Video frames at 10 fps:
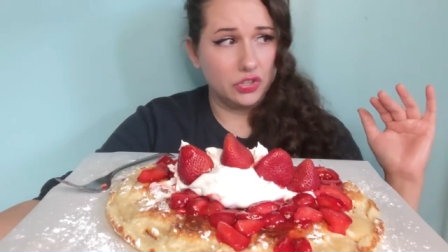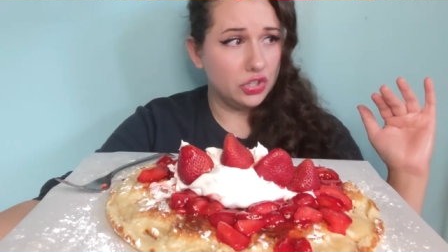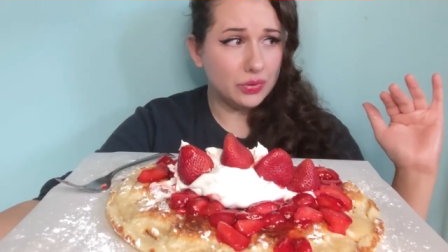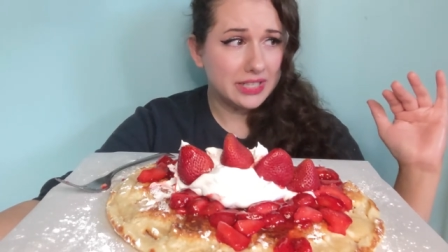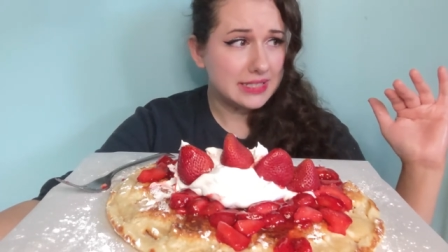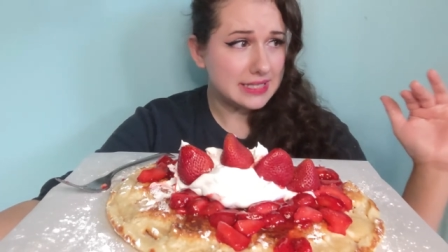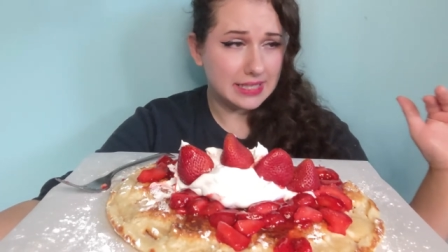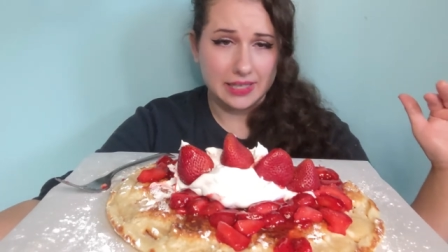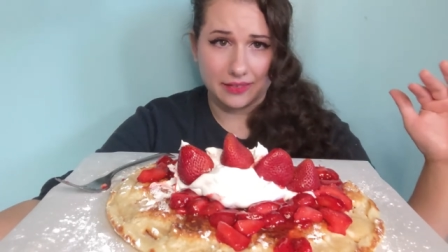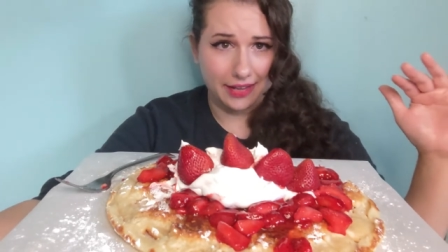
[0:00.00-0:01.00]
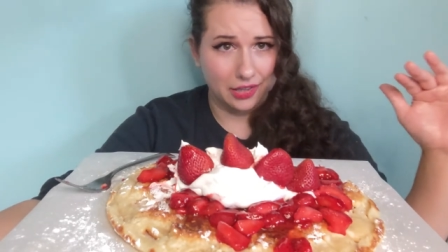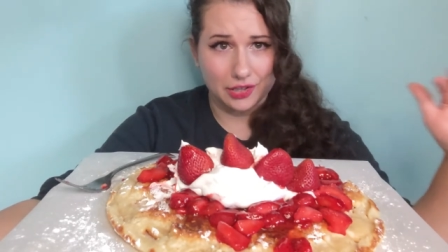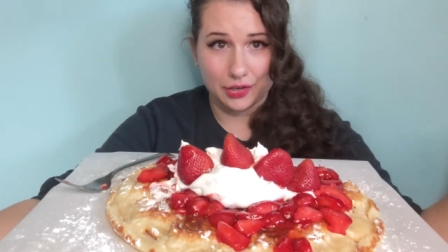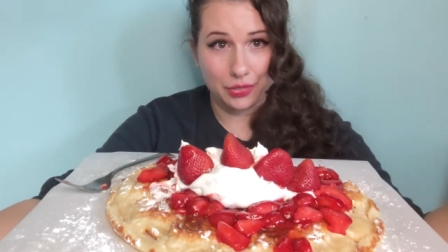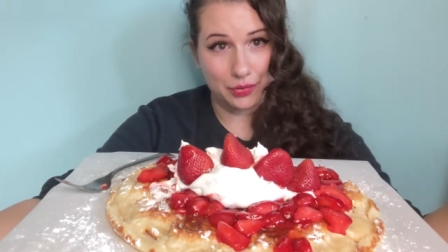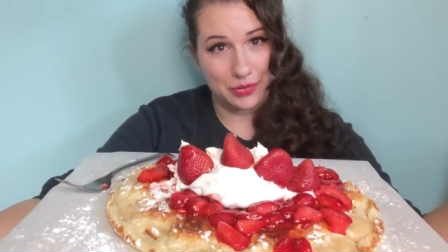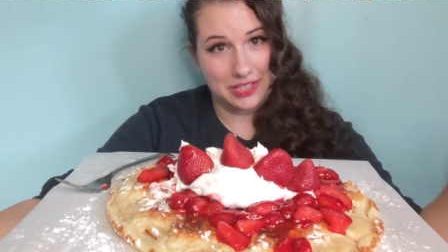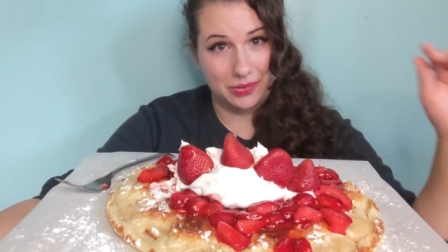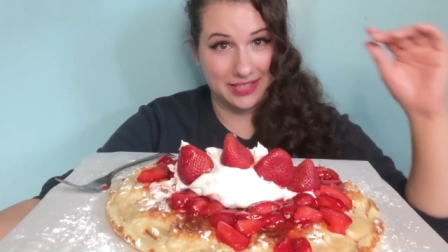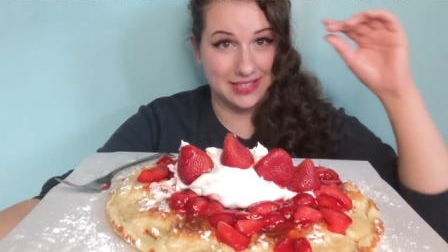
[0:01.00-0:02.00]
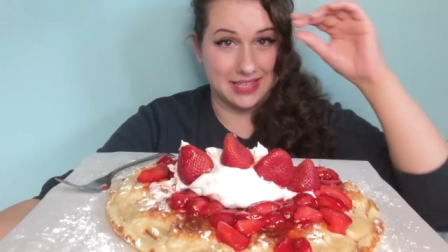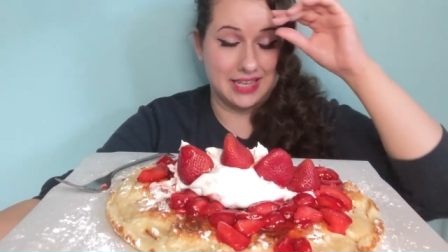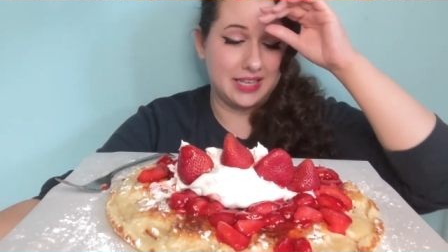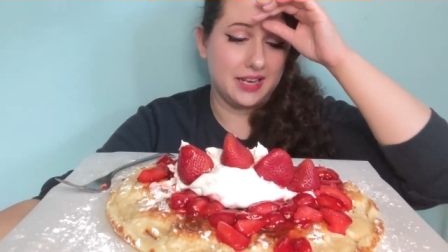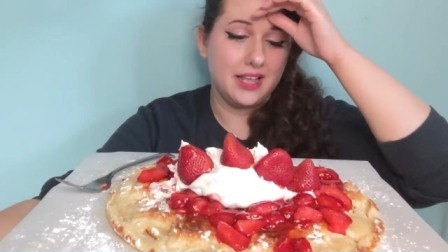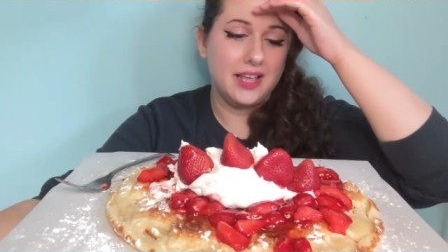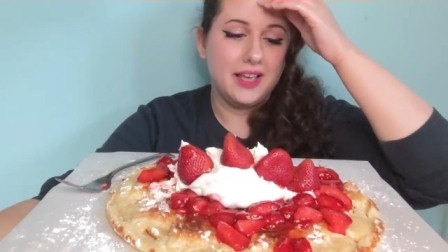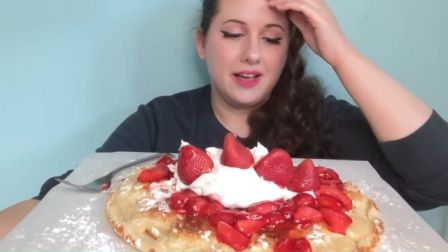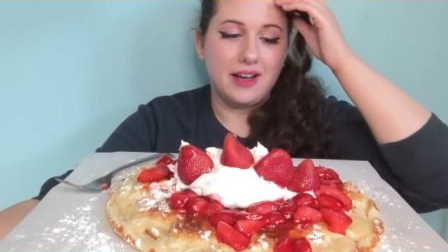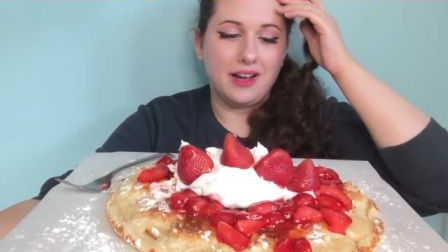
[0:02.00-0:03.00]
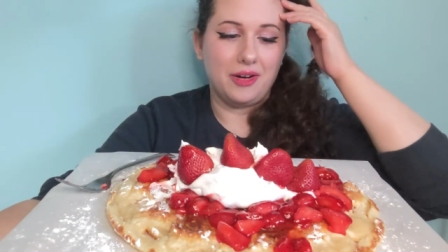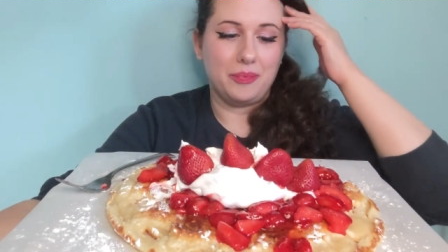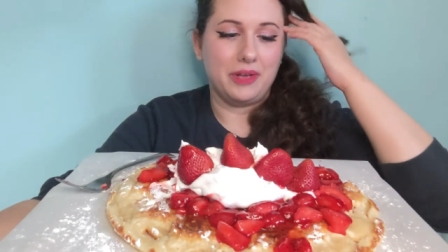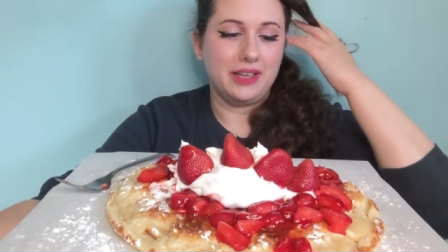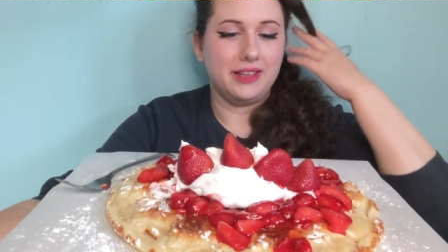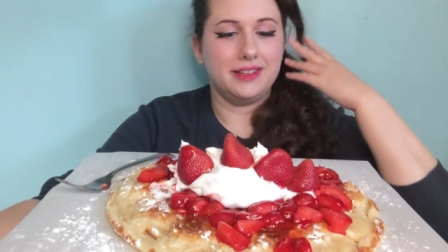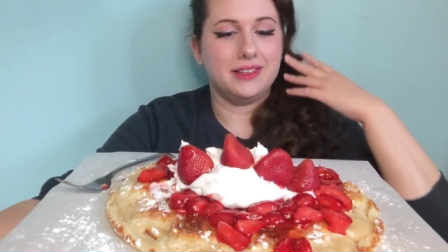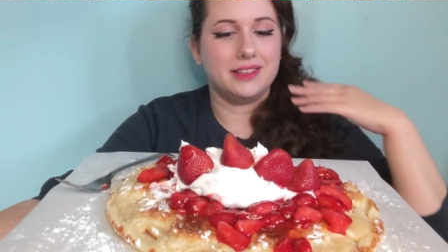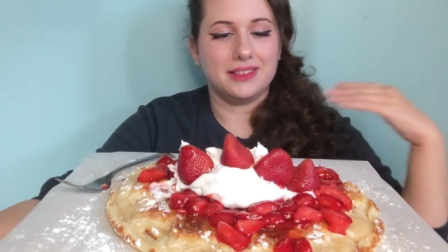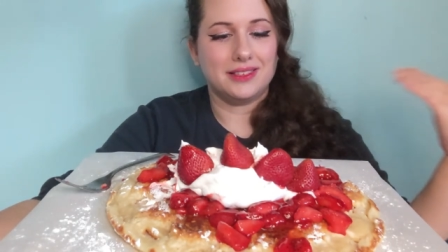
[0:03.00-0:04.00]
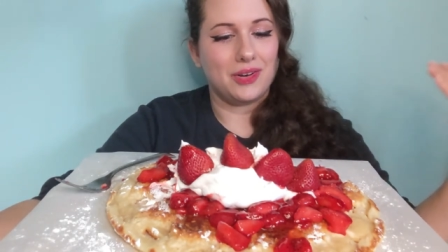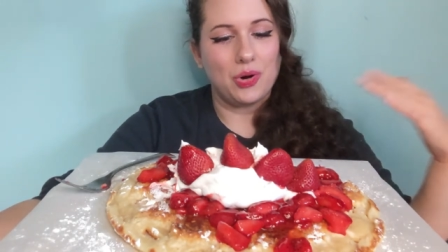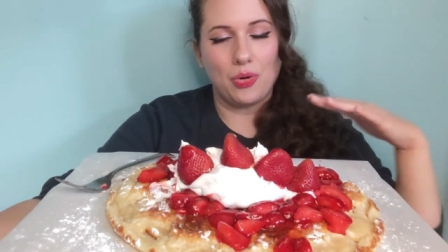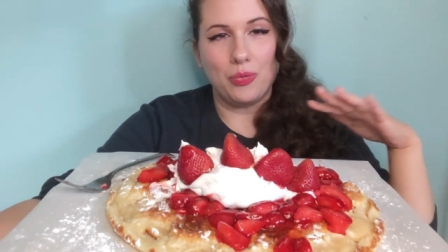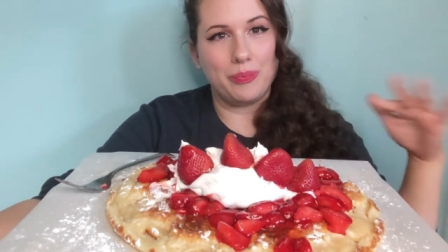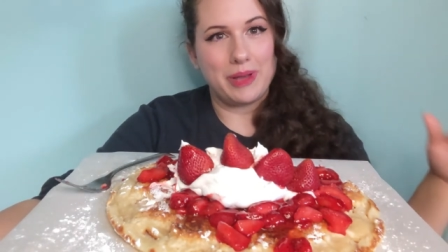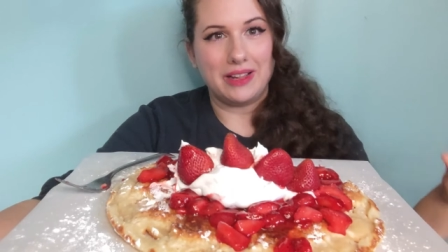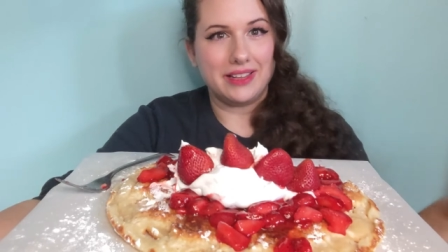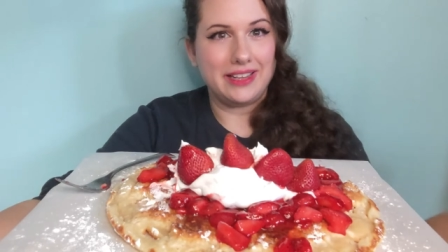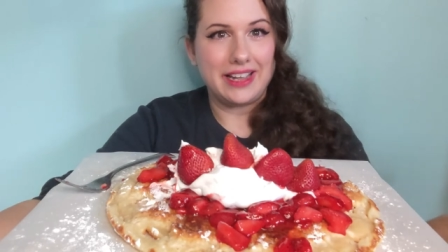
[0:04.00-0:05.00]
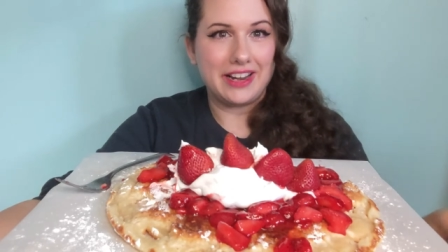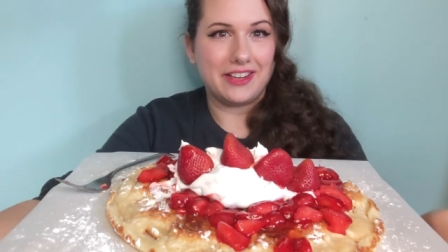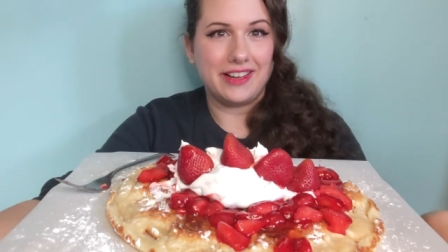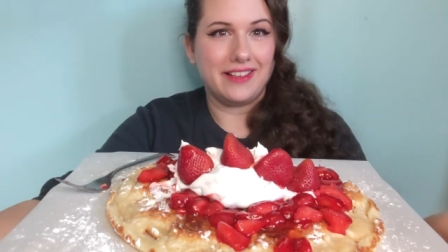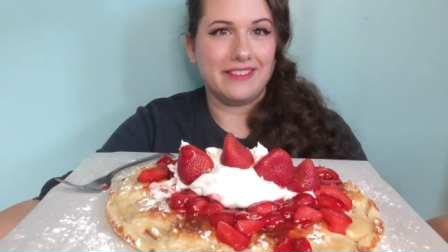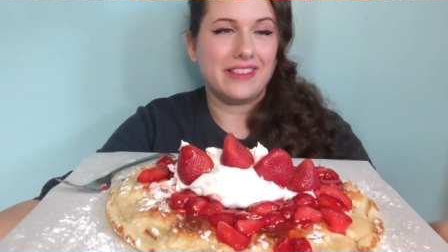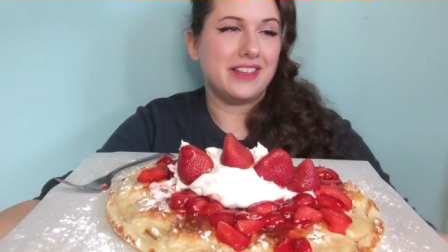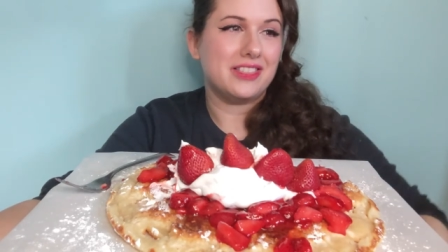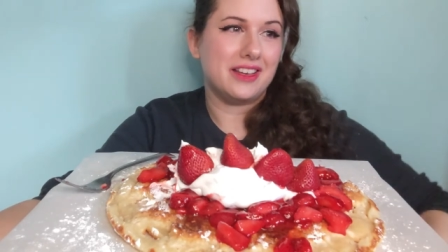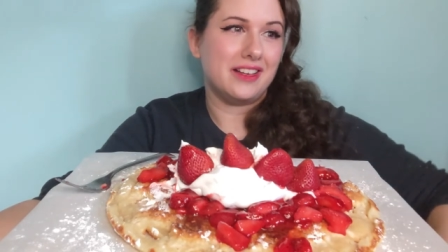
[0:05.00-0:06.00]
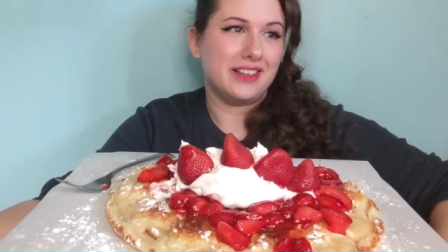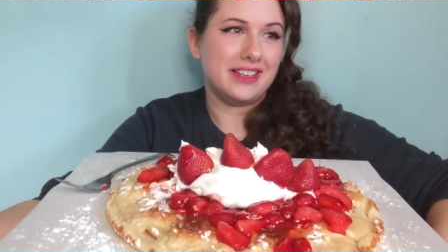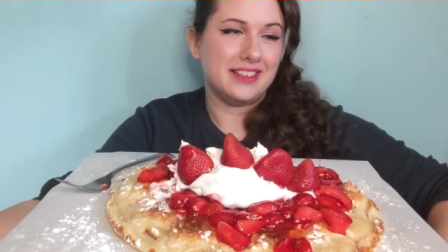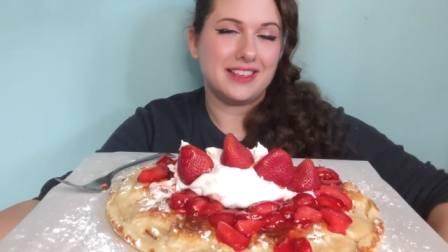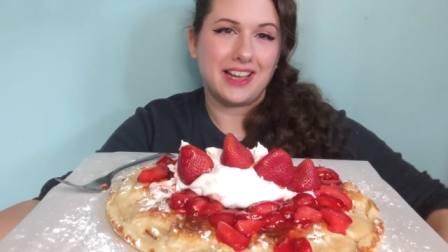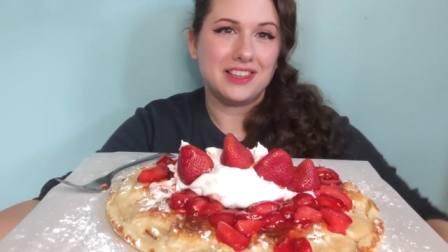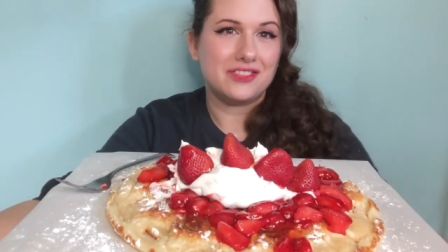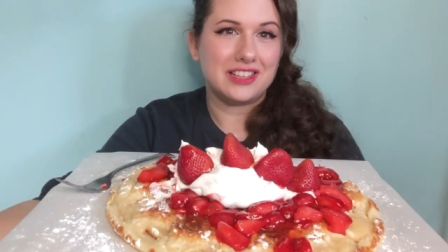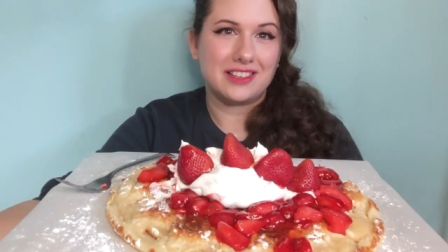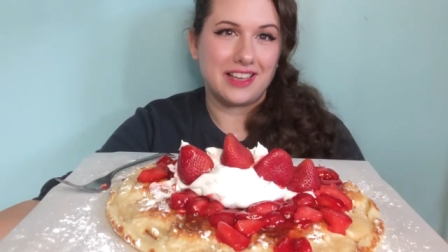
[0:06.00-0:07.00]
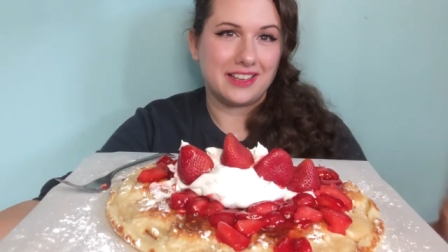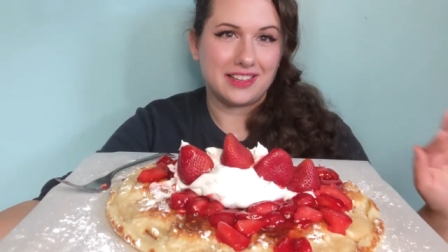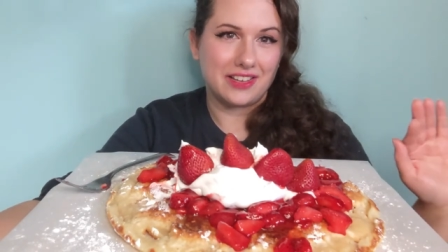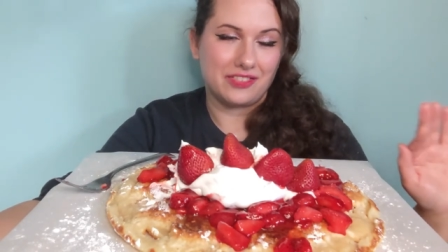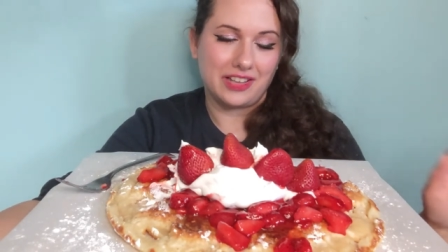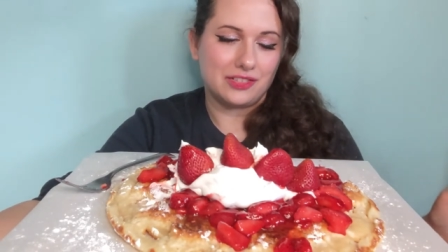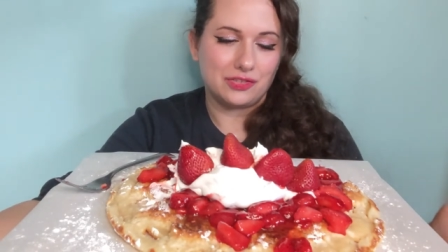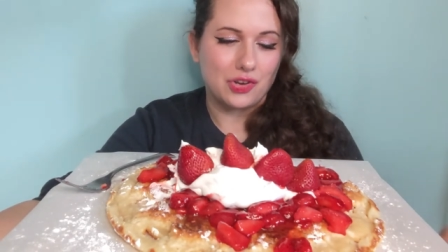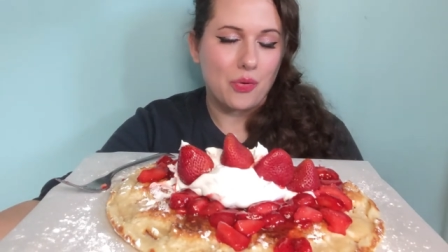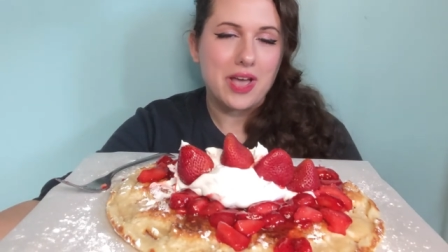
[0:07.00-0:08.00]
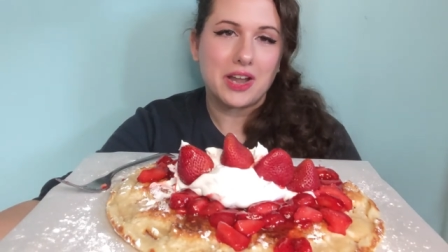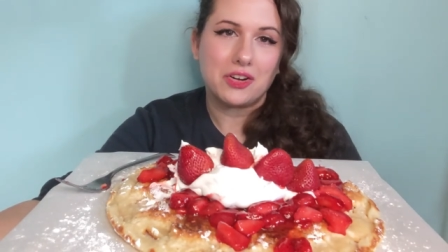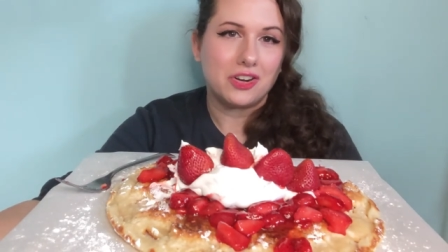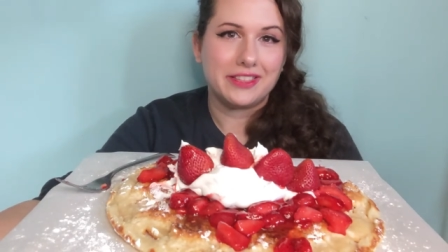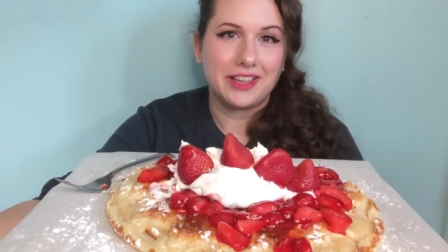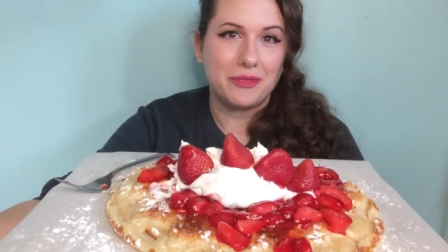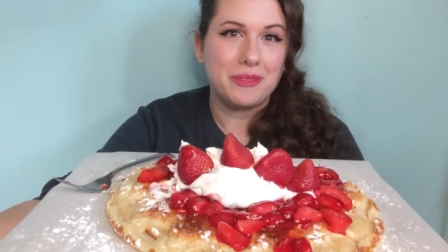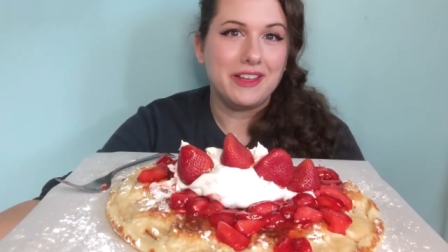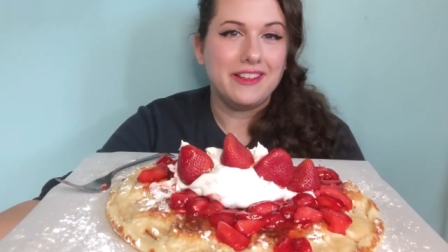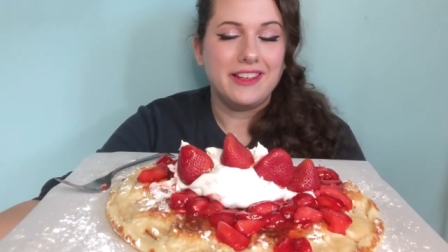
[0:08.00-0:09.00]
You can see like clear through to his skin. Um, his whole belly area, like the insides of his legs, have like no hair on them.